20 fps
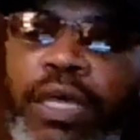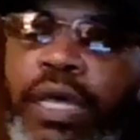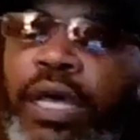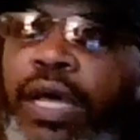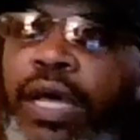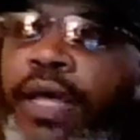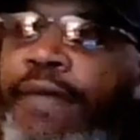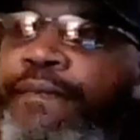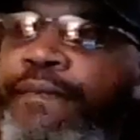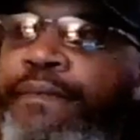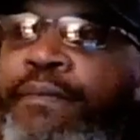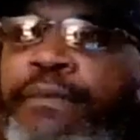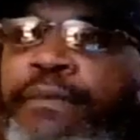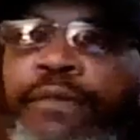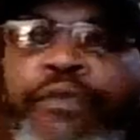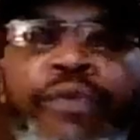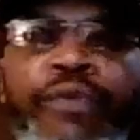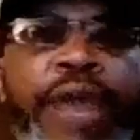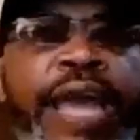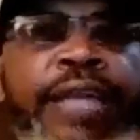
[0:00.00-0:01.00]

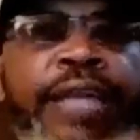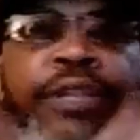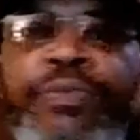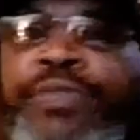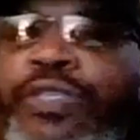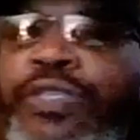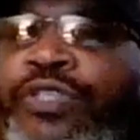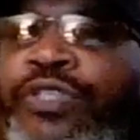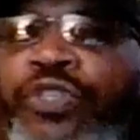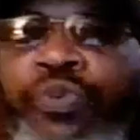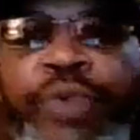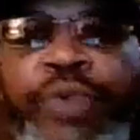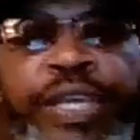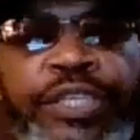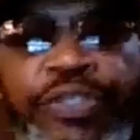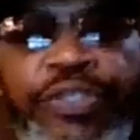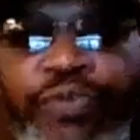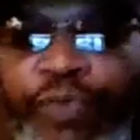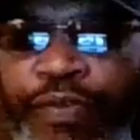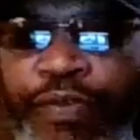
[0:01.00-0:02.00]
Random
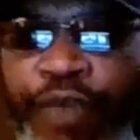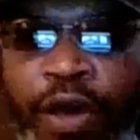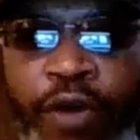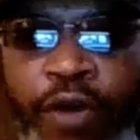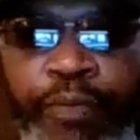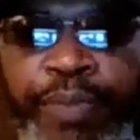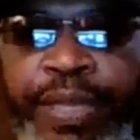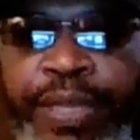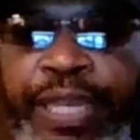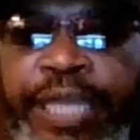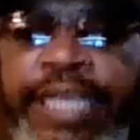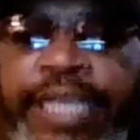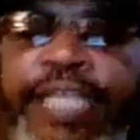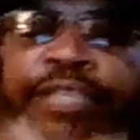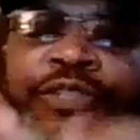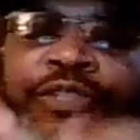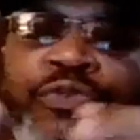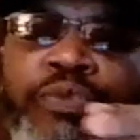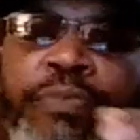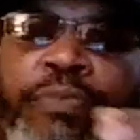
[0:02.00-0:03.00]
situations we've all been in.
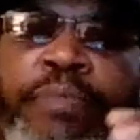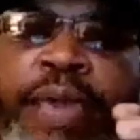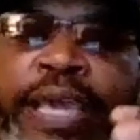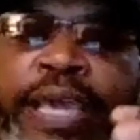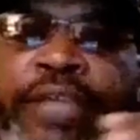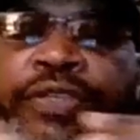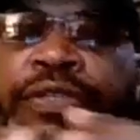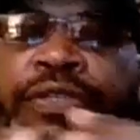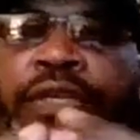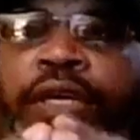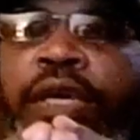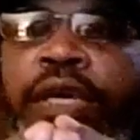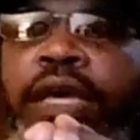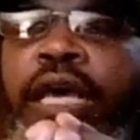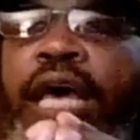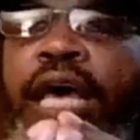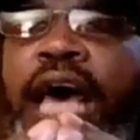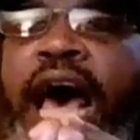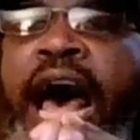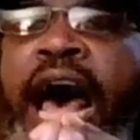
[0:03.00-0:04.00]
This is what makes
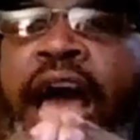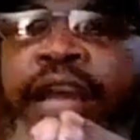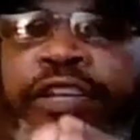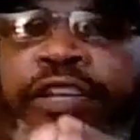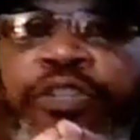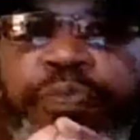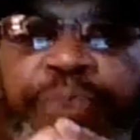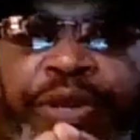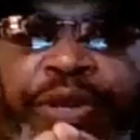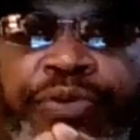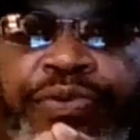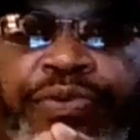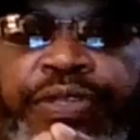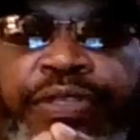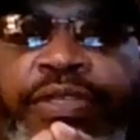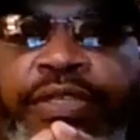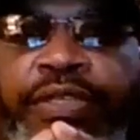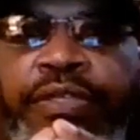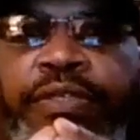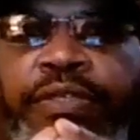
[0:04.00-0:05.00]
our
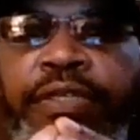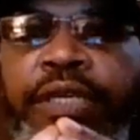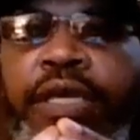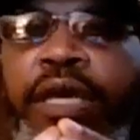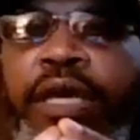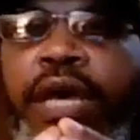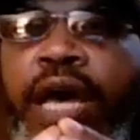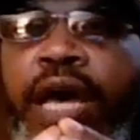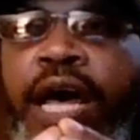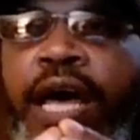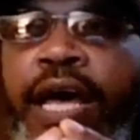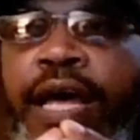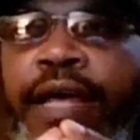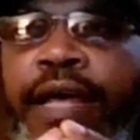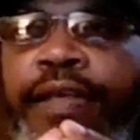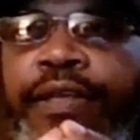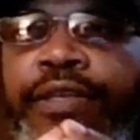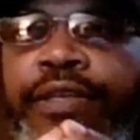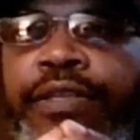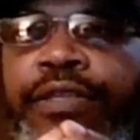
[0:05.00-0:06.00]
experiences
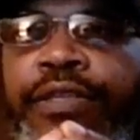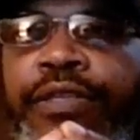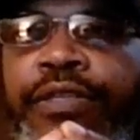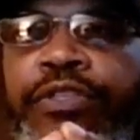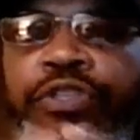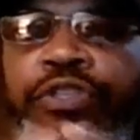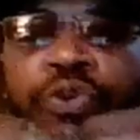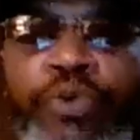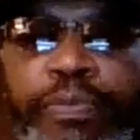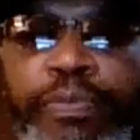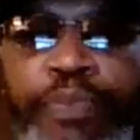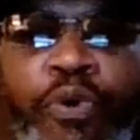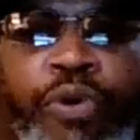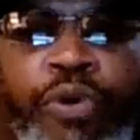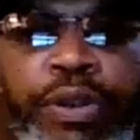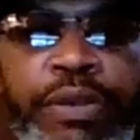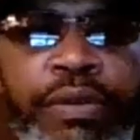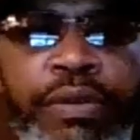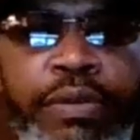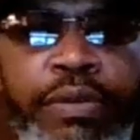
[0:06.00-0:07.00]
so
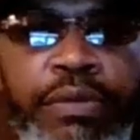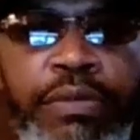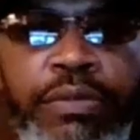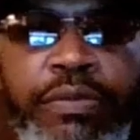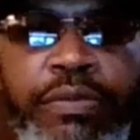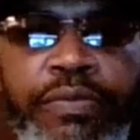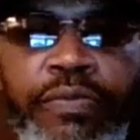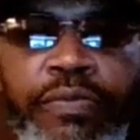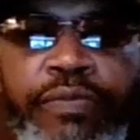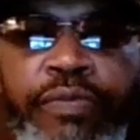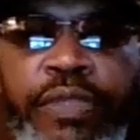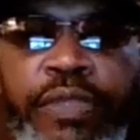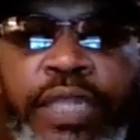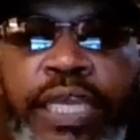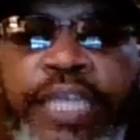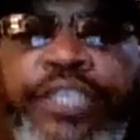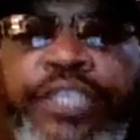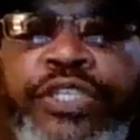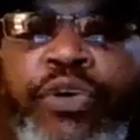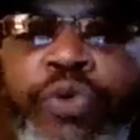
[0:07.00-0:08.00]
important.
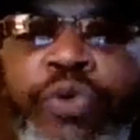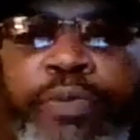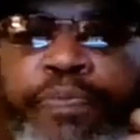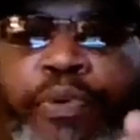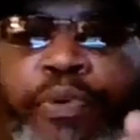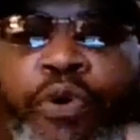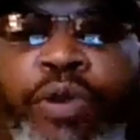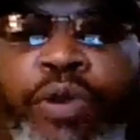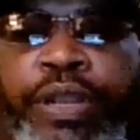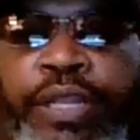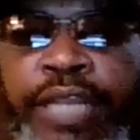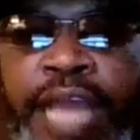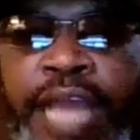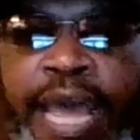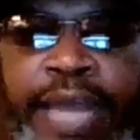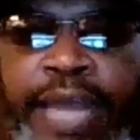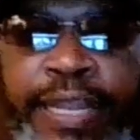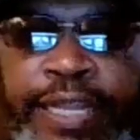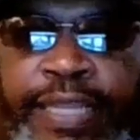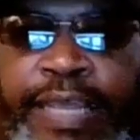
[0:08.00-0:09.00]
It's so important
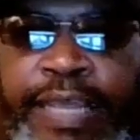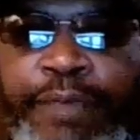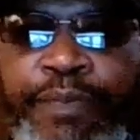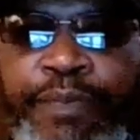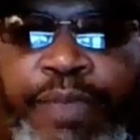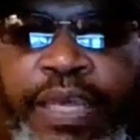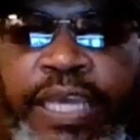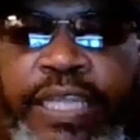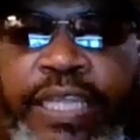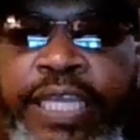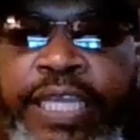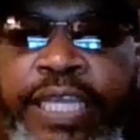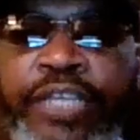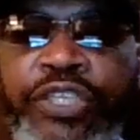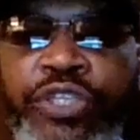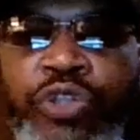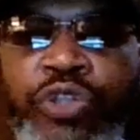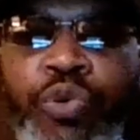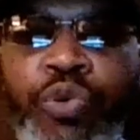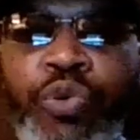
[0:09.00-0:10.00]
that these
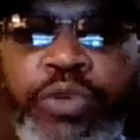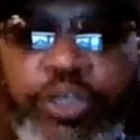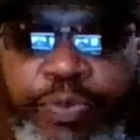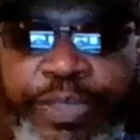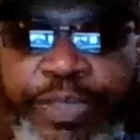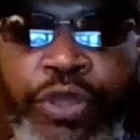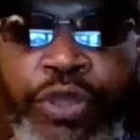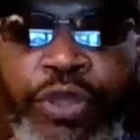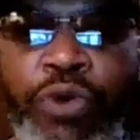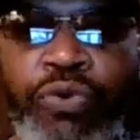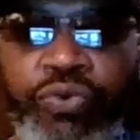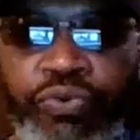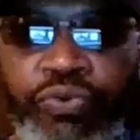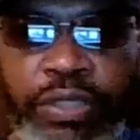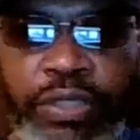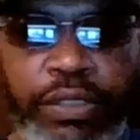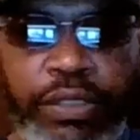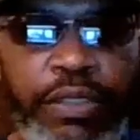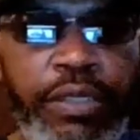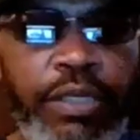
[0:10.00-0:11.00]
stories be told.
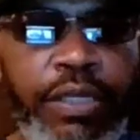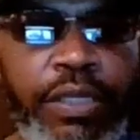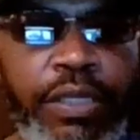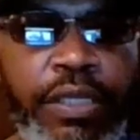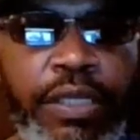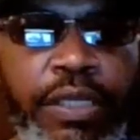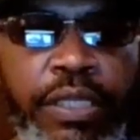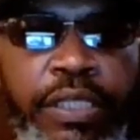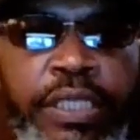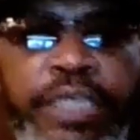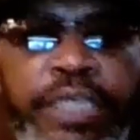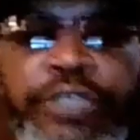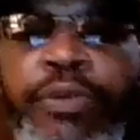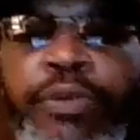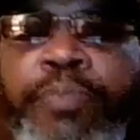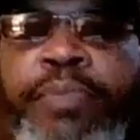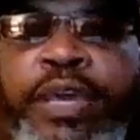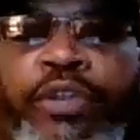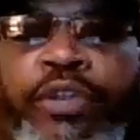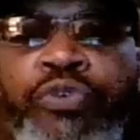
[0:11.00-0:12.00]
These
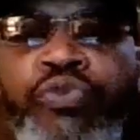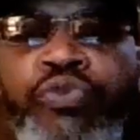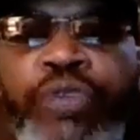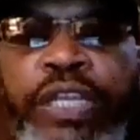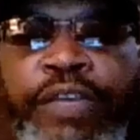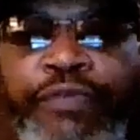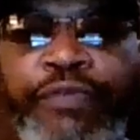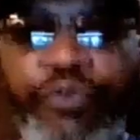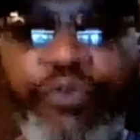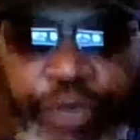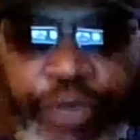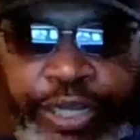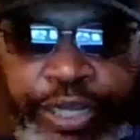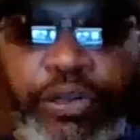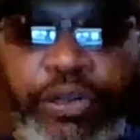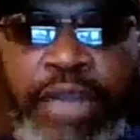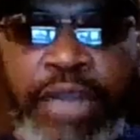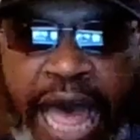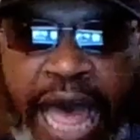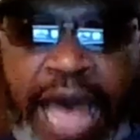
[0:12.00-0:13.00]
are men who live
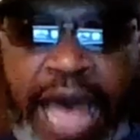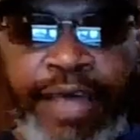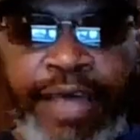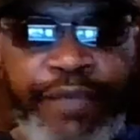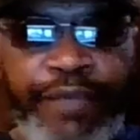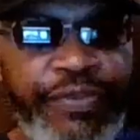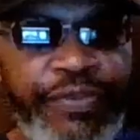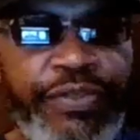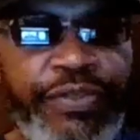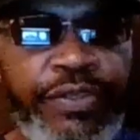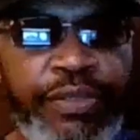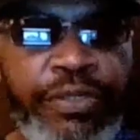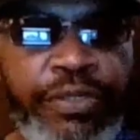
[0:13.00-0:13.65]
real lives,